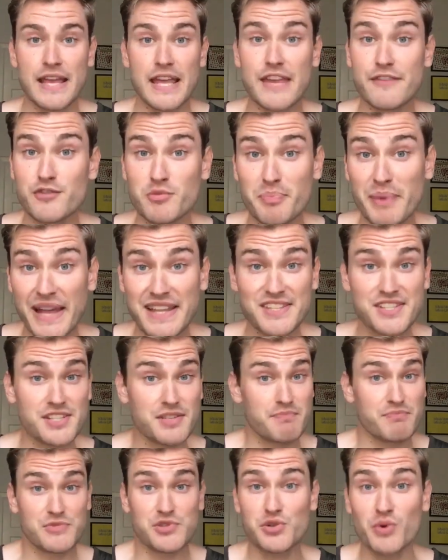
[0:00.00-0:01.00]
If you
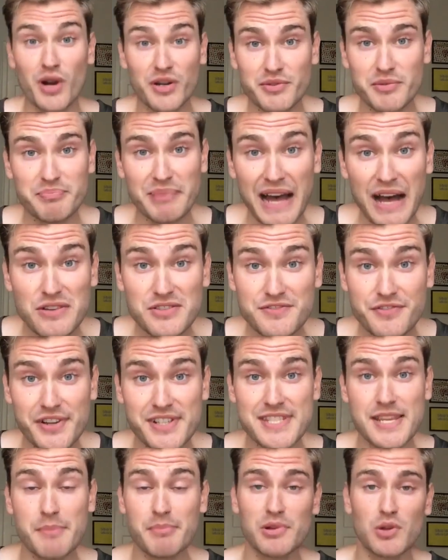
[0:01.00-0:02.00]
bench 200 pounds, for
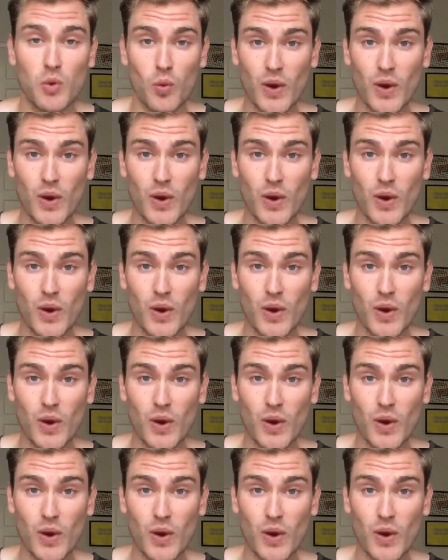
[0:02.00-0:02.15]
example,